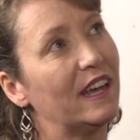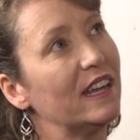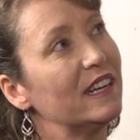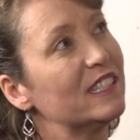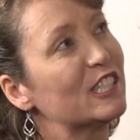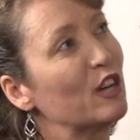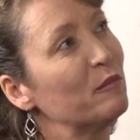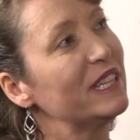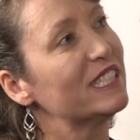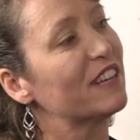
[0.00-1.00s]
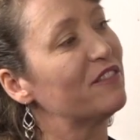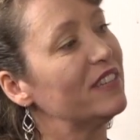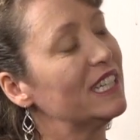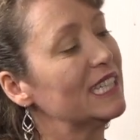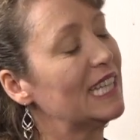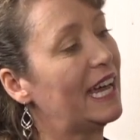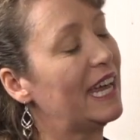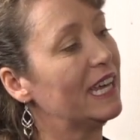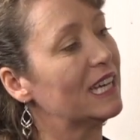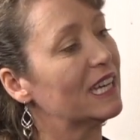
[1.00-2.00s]
And in some ways, I feel
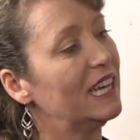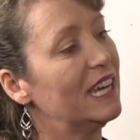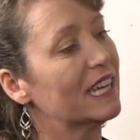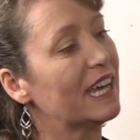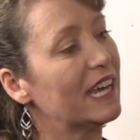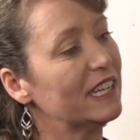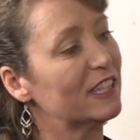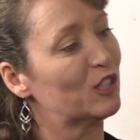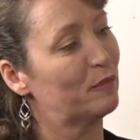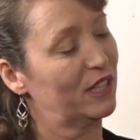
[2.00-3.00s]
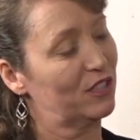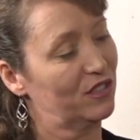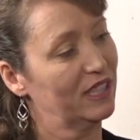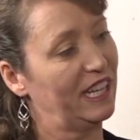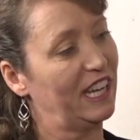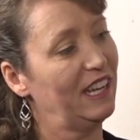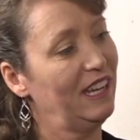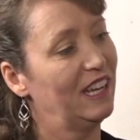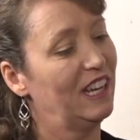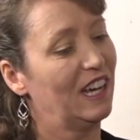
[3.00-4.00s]
like Kenya
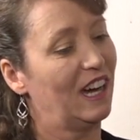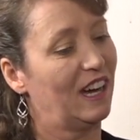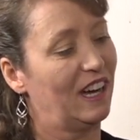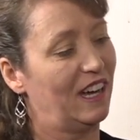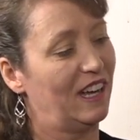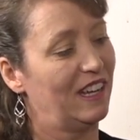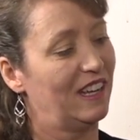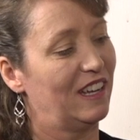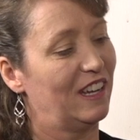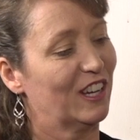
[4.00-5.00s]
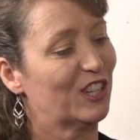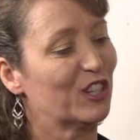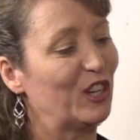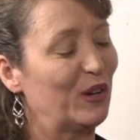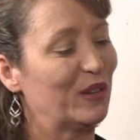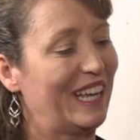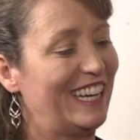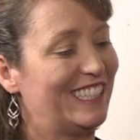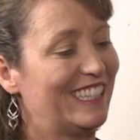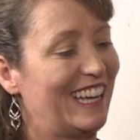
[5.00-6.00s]
spiritually could go
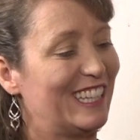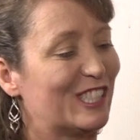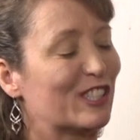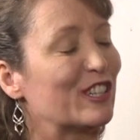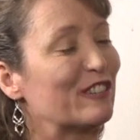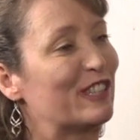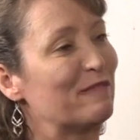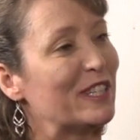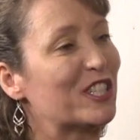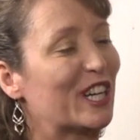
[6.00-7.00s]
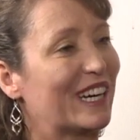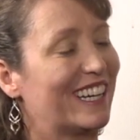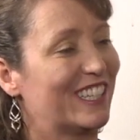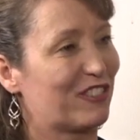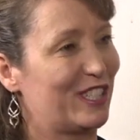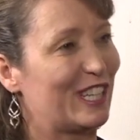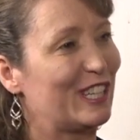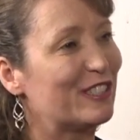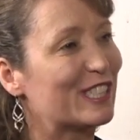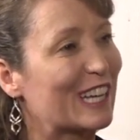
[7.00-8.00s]
then and serve the missionary countries that
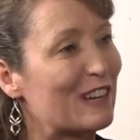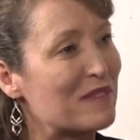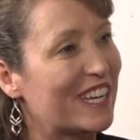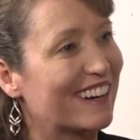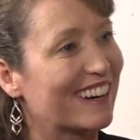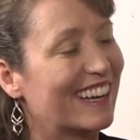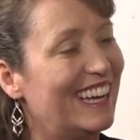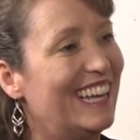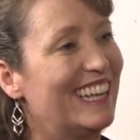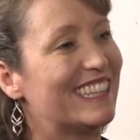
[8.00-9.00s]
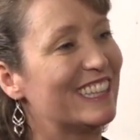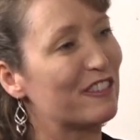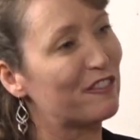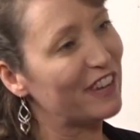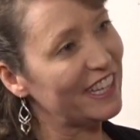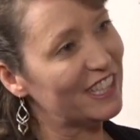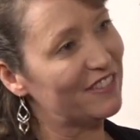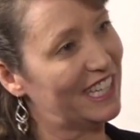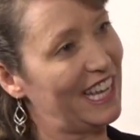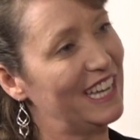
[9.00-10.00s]
used to come here. Mm. That the faith of
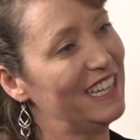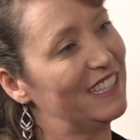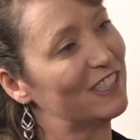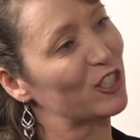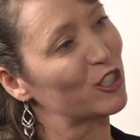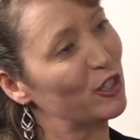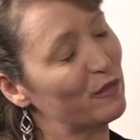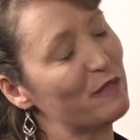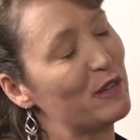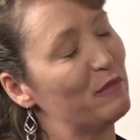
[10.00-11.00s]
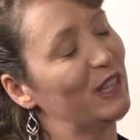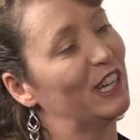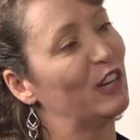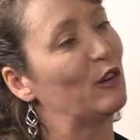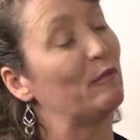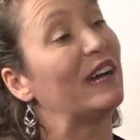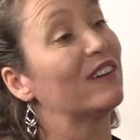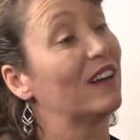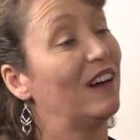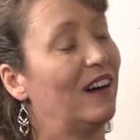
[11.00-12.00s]
the Kenyans, there's so many people that know
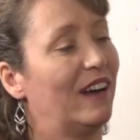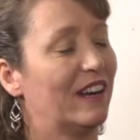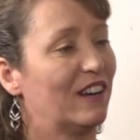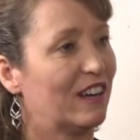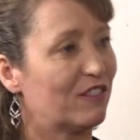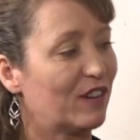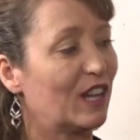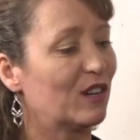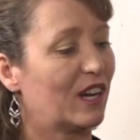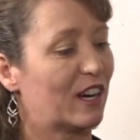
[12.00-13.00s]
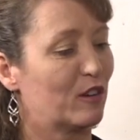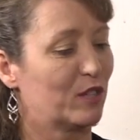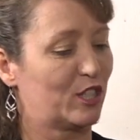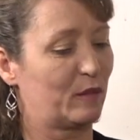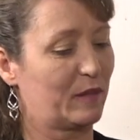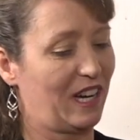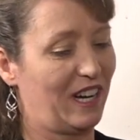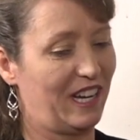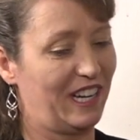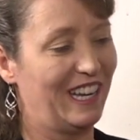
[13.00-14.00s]
about God and follow God and worship
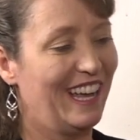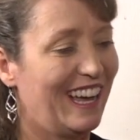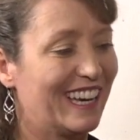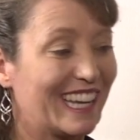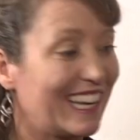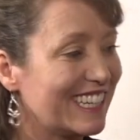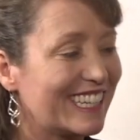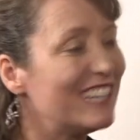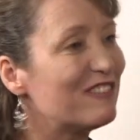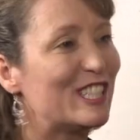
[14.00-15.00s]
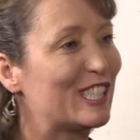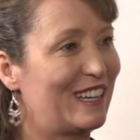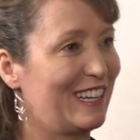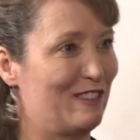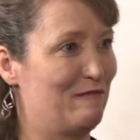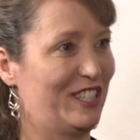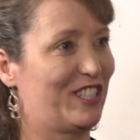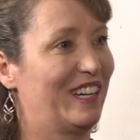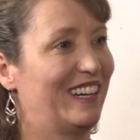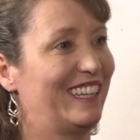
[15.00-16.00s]
God, and Kenya could even send out
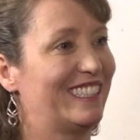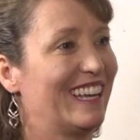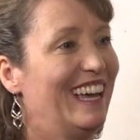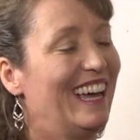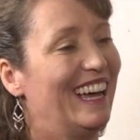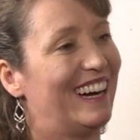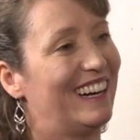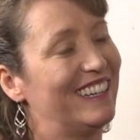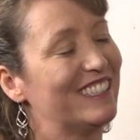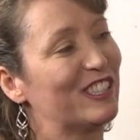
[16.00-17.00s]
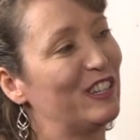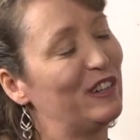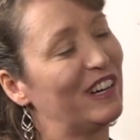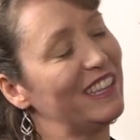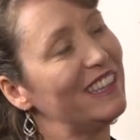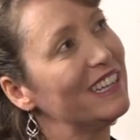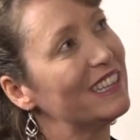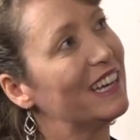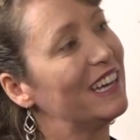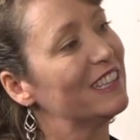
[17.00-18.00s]
missionaries. Yeah. So I
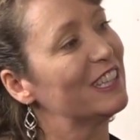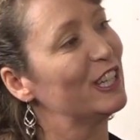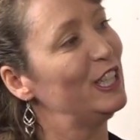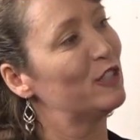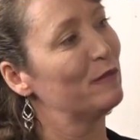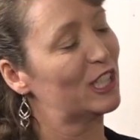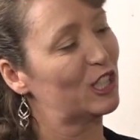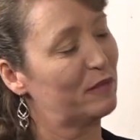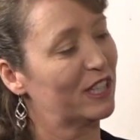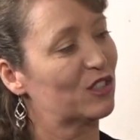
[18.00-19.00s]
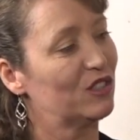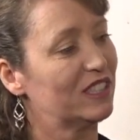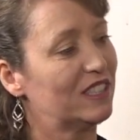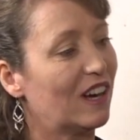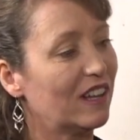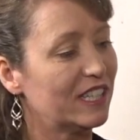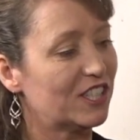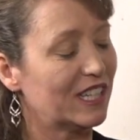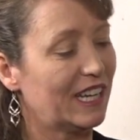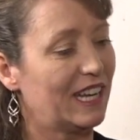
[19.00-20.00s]
think that there is much spiritual
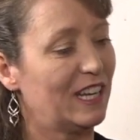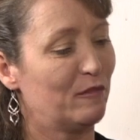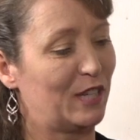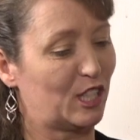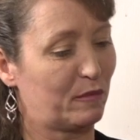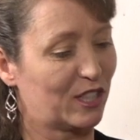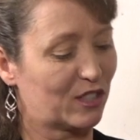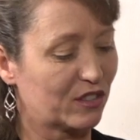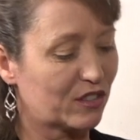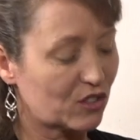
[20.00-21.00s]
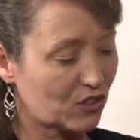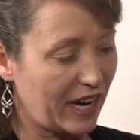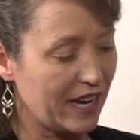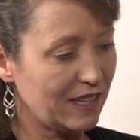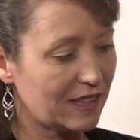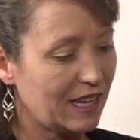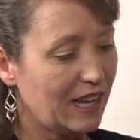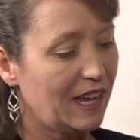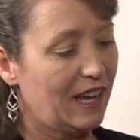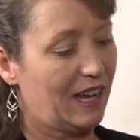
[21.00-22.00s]
knowledge in Kenya, much spiritual strength.
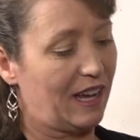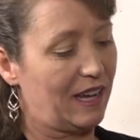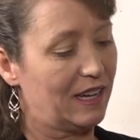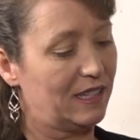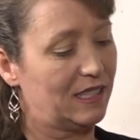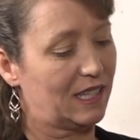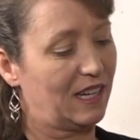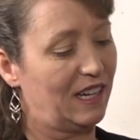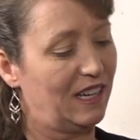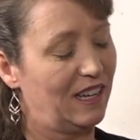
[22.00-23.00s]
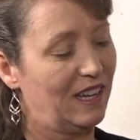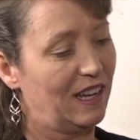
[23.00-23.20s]
Mm-hmm.